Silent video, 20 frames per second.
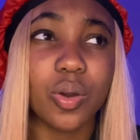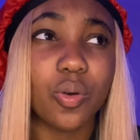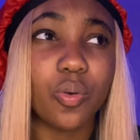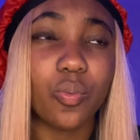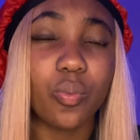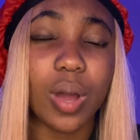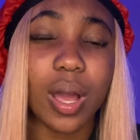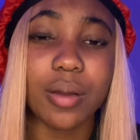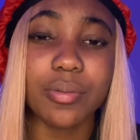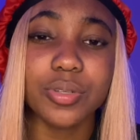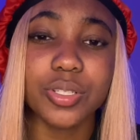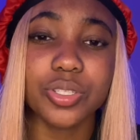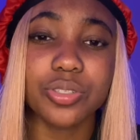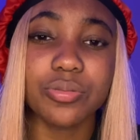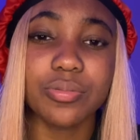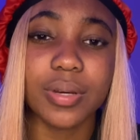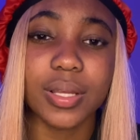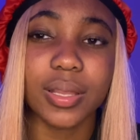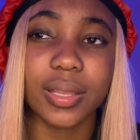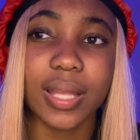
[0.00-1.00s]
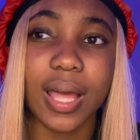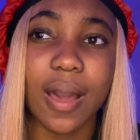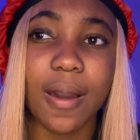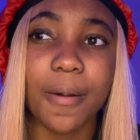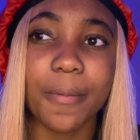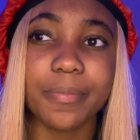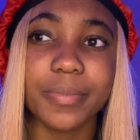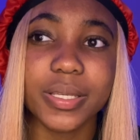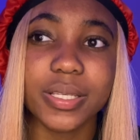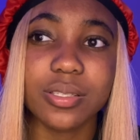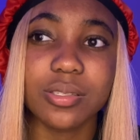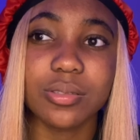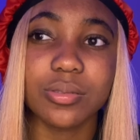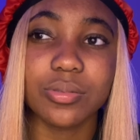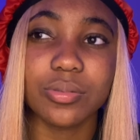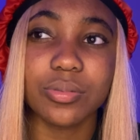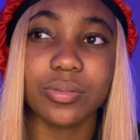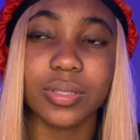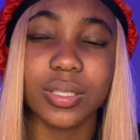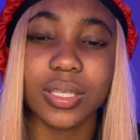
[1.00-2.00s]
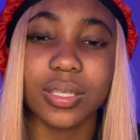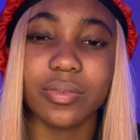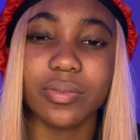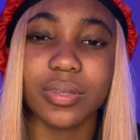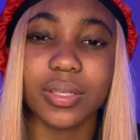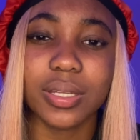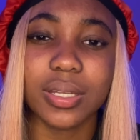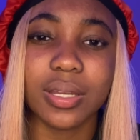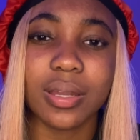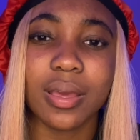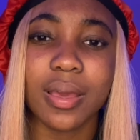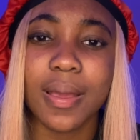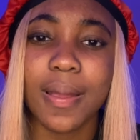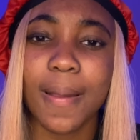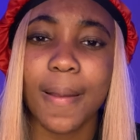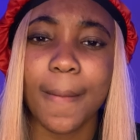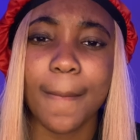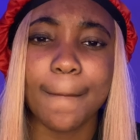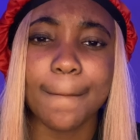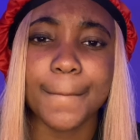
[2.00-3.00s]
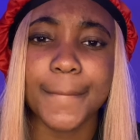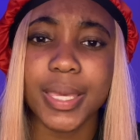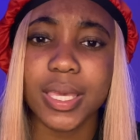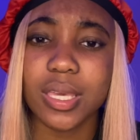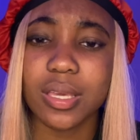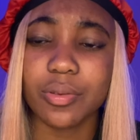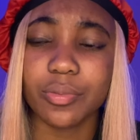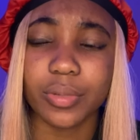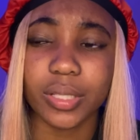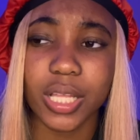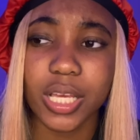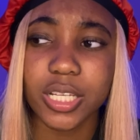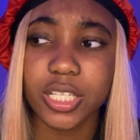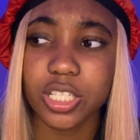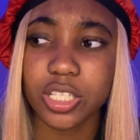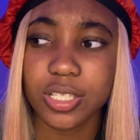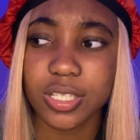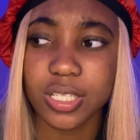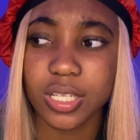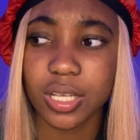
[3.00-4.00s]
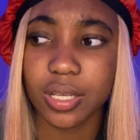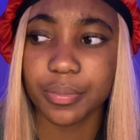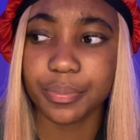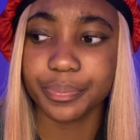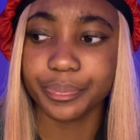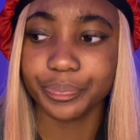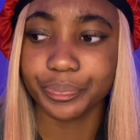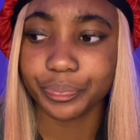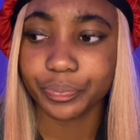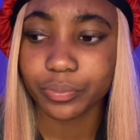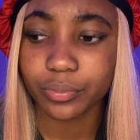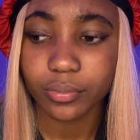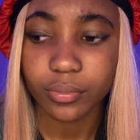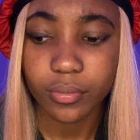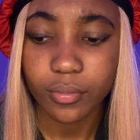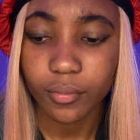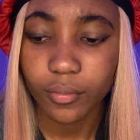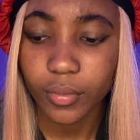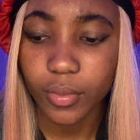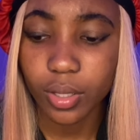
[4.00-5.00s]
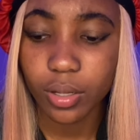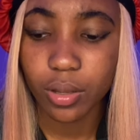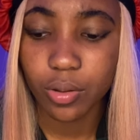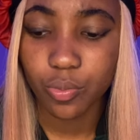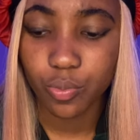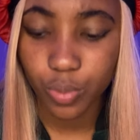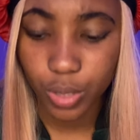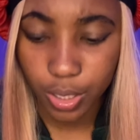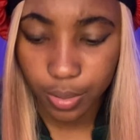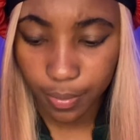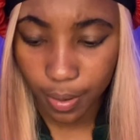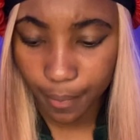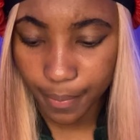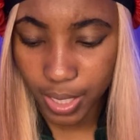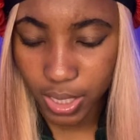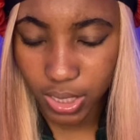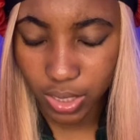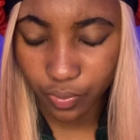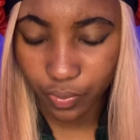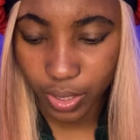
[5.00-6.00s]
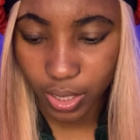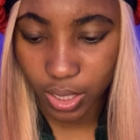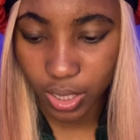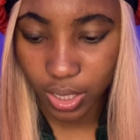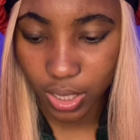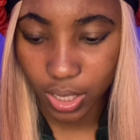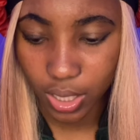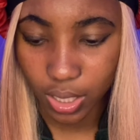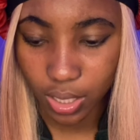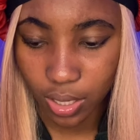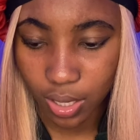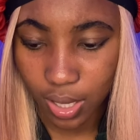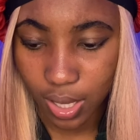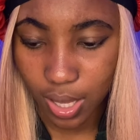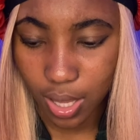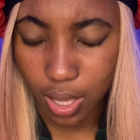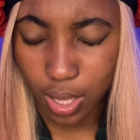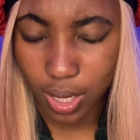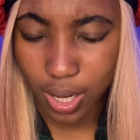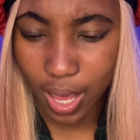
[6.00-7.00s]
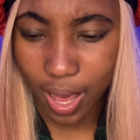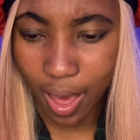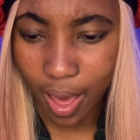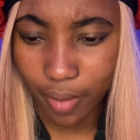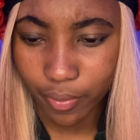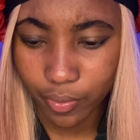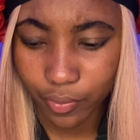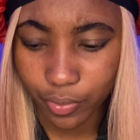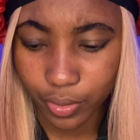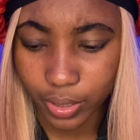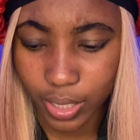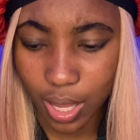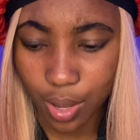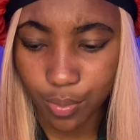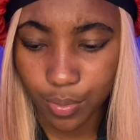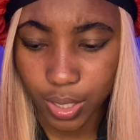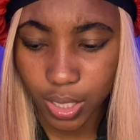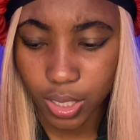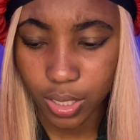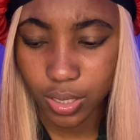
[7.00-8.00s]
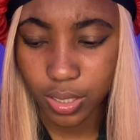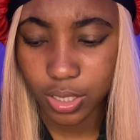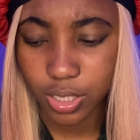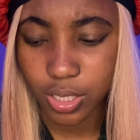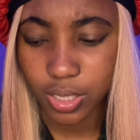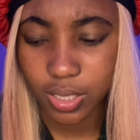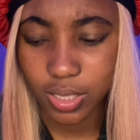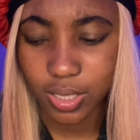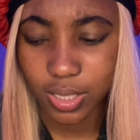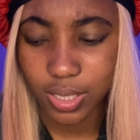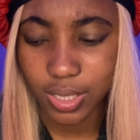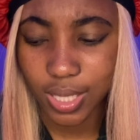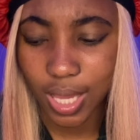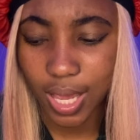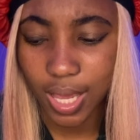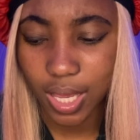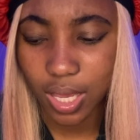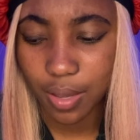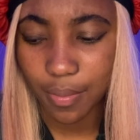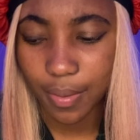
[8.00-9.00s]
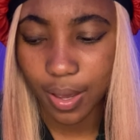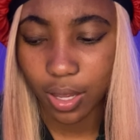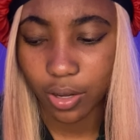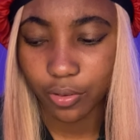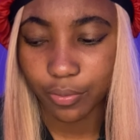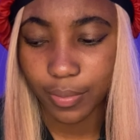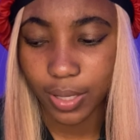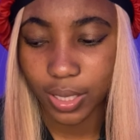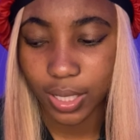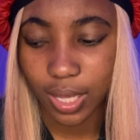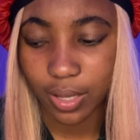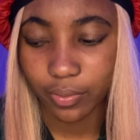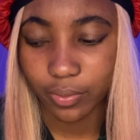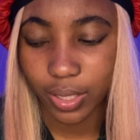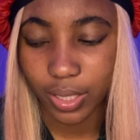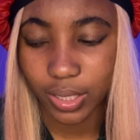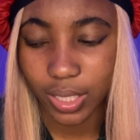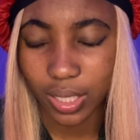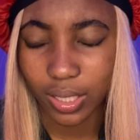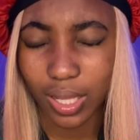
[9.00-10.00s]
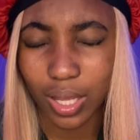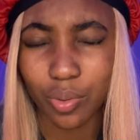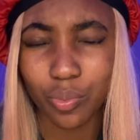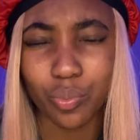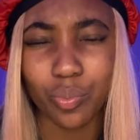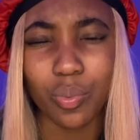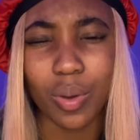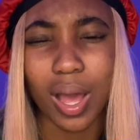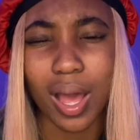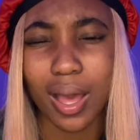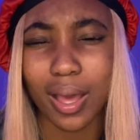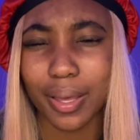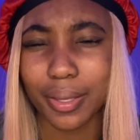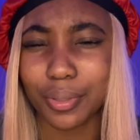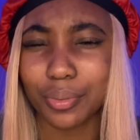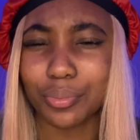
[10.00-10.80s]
why would you allow me to even be in relationship with my best friend and have him for that many years, just to take him out of my life like that? Like, why,